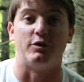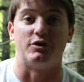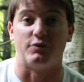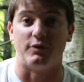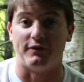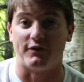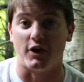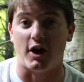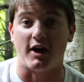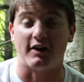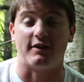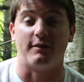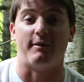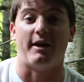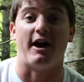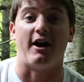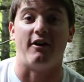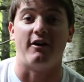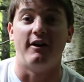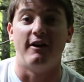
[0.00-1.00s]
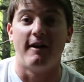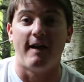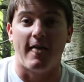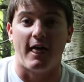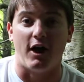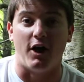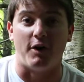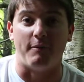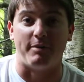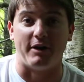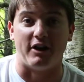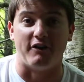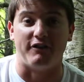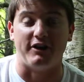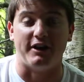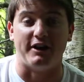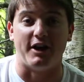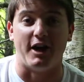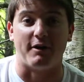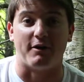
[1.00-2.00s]
which we've talked about on
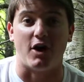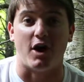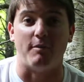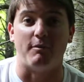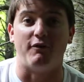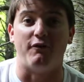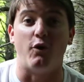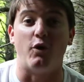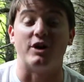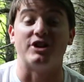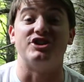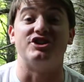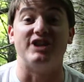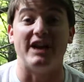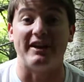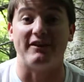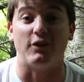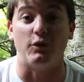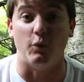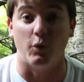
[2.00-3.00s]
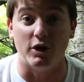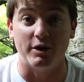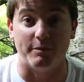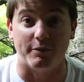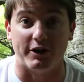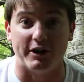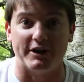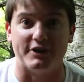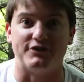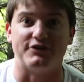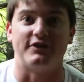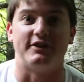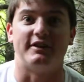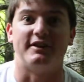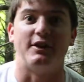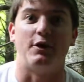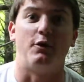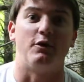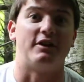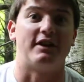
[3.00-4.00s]
Paravina.com before, Jason Woodbridge,
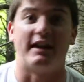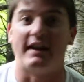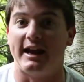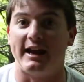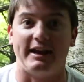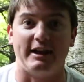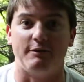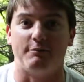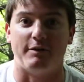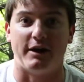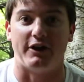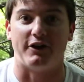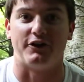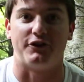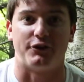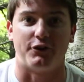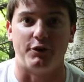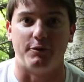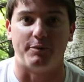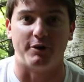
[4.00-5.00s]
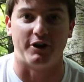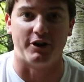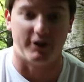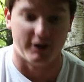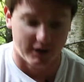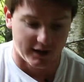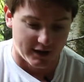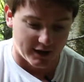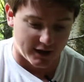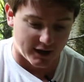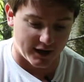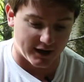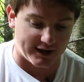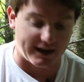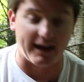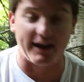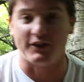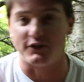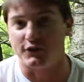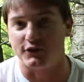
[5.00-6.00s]
the old Canadian paratrooper,
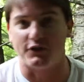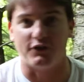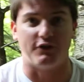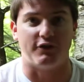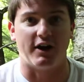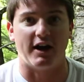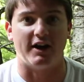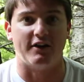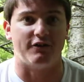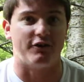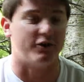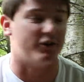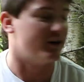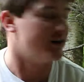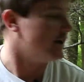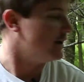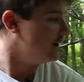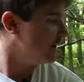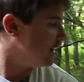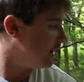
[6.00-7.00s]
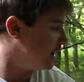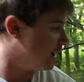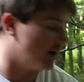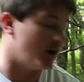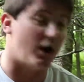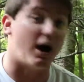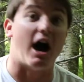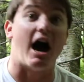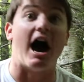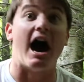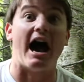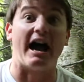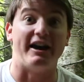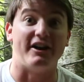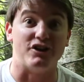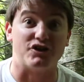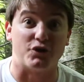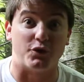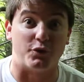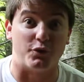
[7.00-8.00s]
cancer survivor,
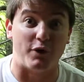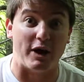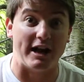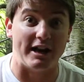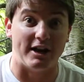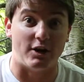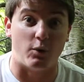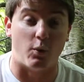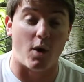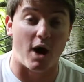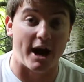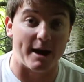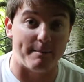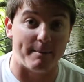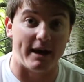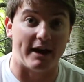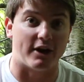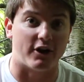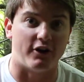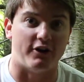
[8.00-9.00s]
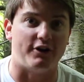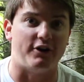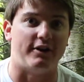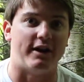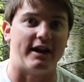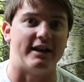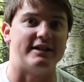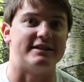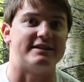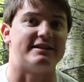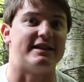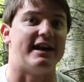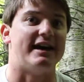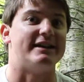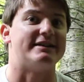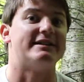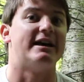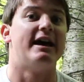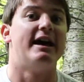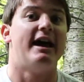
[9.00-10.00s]
highest rated winemaker in the United
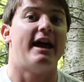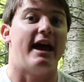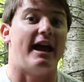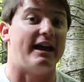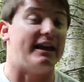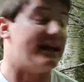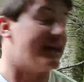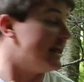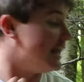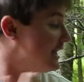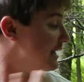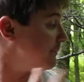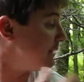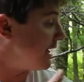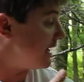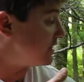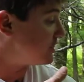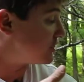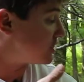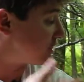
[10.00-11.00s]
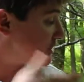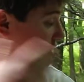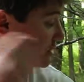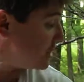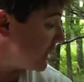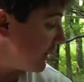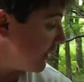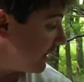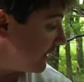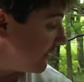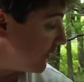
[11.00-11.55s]
States, and he makes Cherry